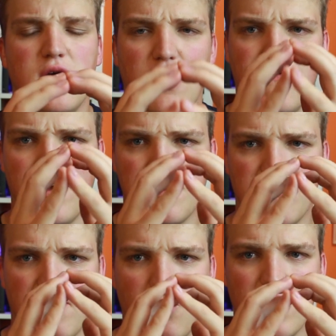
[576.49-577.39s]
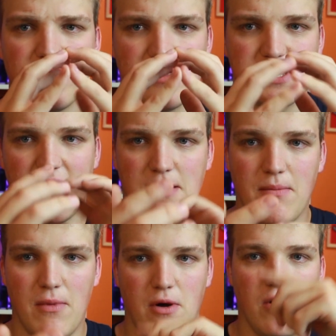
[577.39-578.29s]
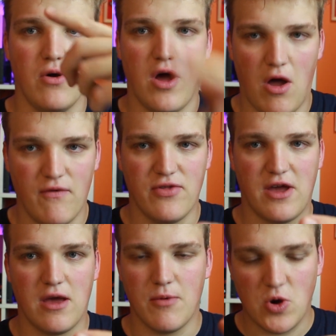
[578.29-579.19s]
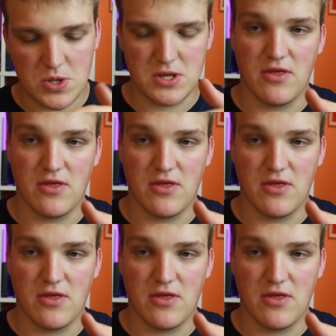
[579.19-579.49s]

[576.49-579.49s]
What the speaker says: effectively one and the same along half the gearbox,